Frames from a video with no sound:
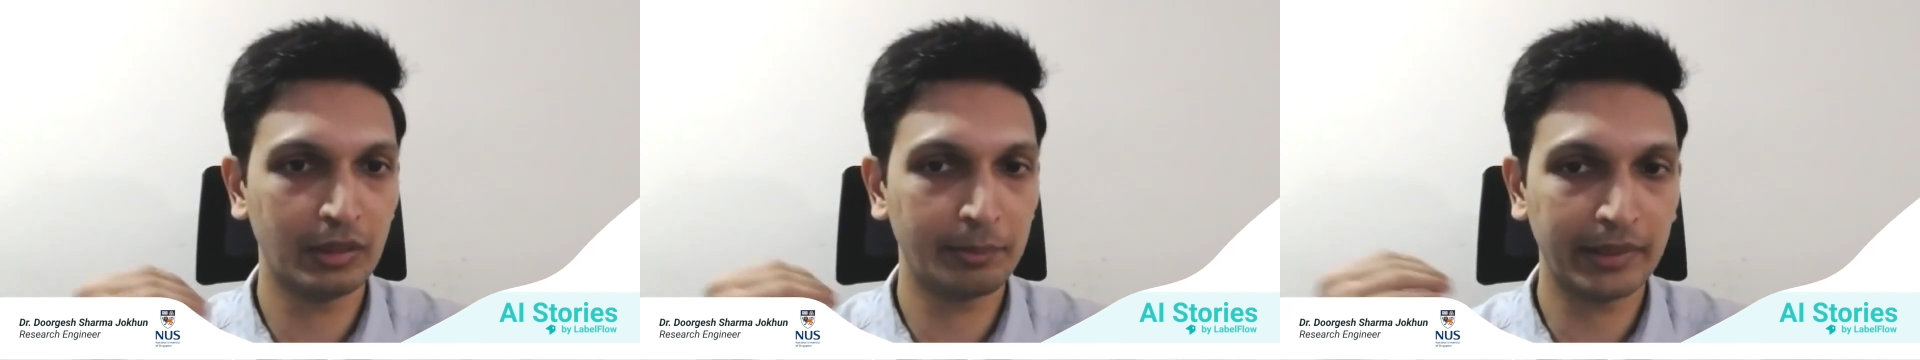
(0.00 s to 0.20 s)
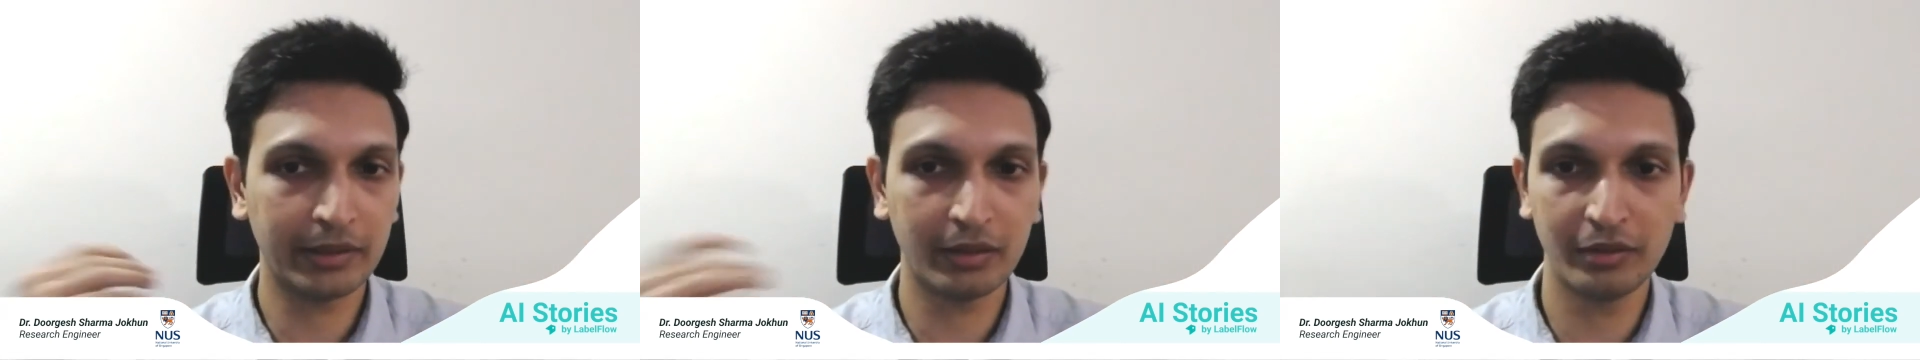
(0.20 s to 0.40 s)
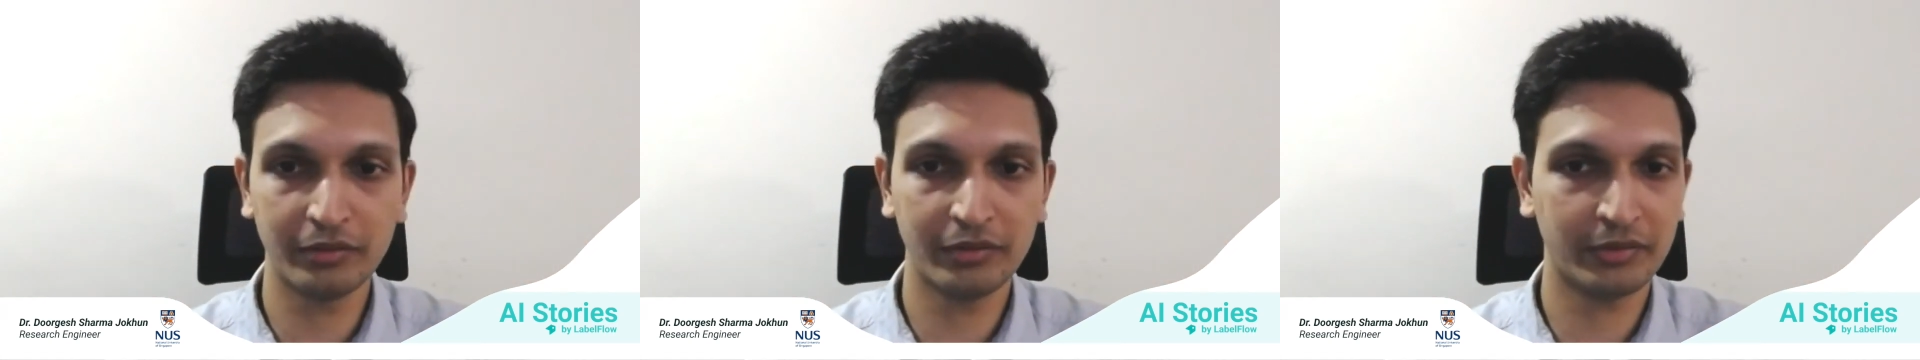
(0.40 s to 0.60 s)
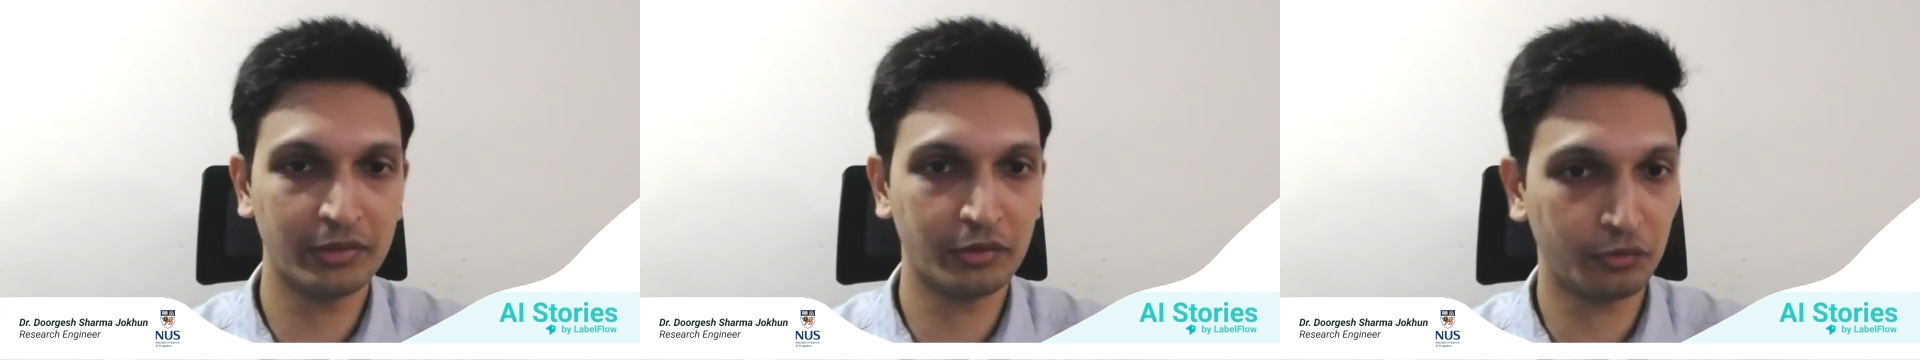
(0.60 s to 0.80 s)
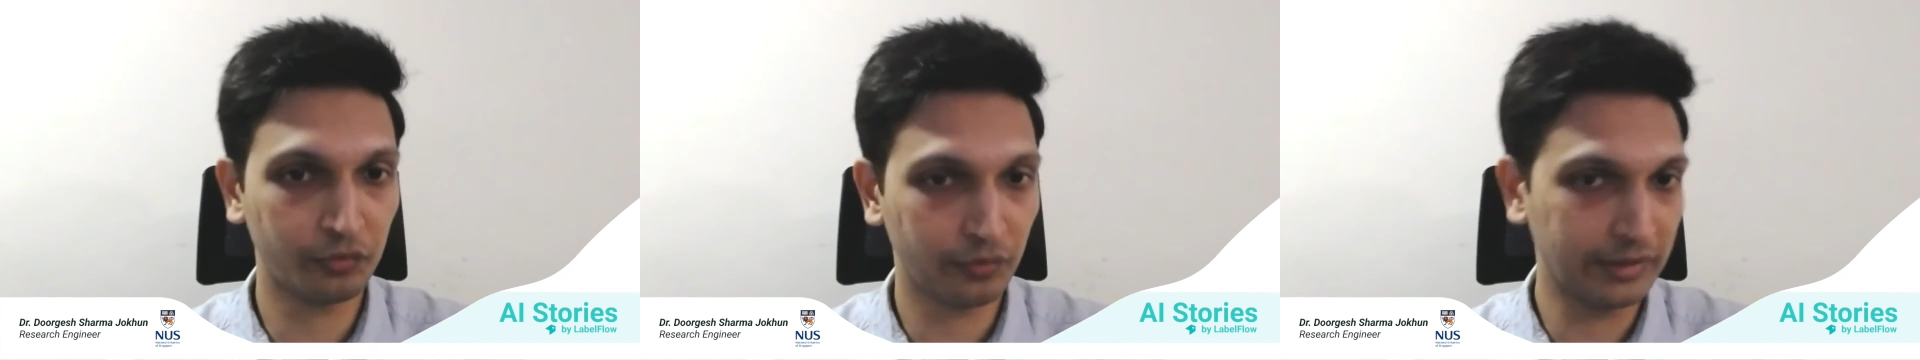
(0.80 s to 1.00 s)
pathologist
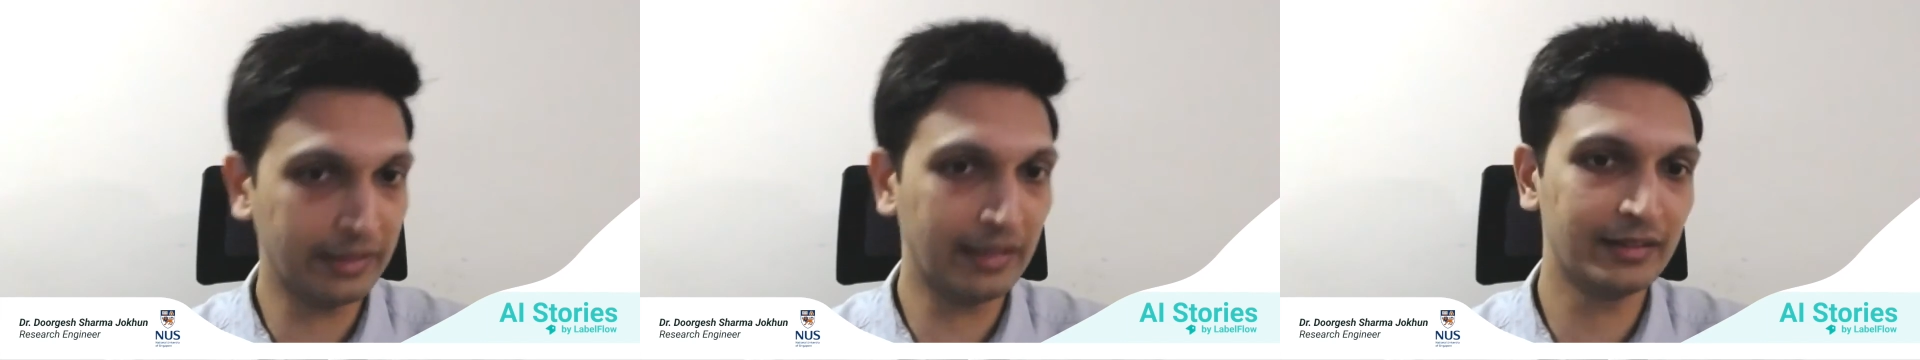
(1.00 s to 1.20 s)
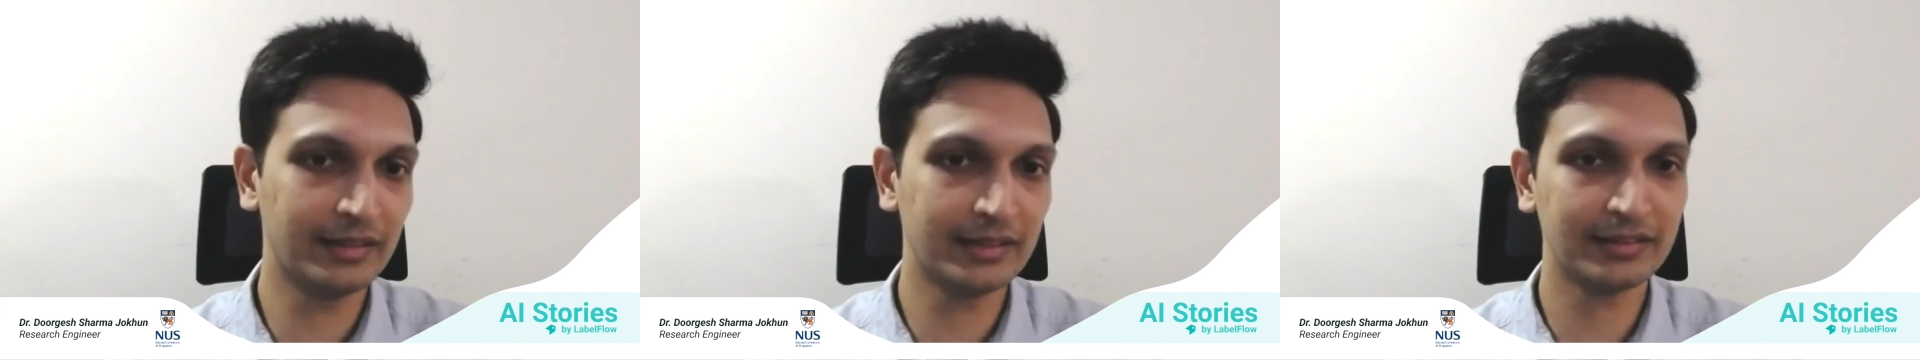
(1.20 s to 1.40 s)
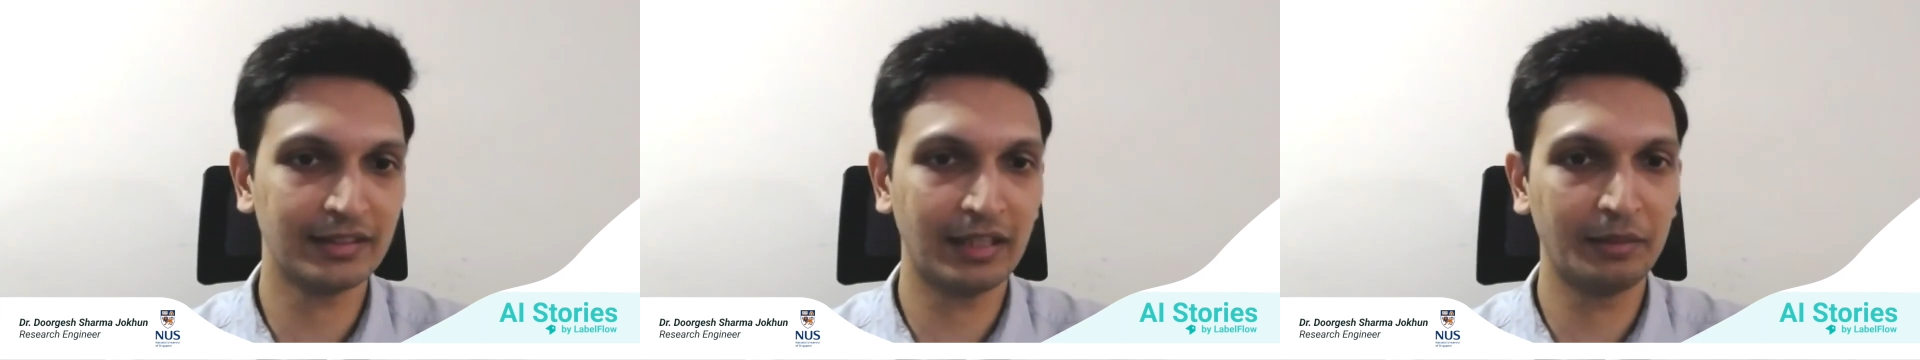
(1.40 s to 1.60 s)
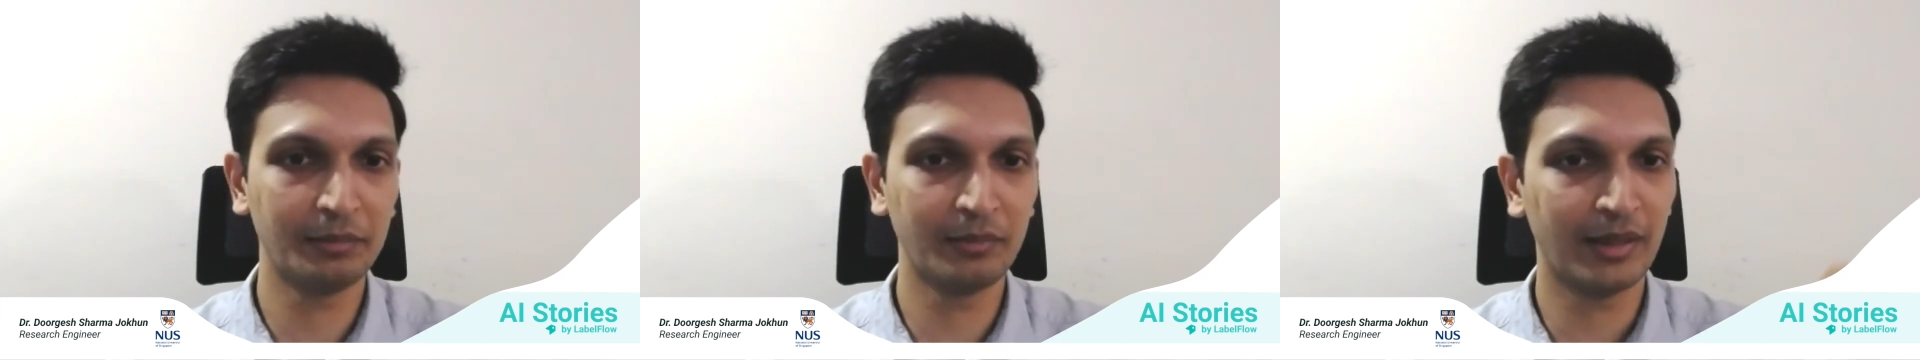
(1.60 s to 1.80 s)
is free at this time,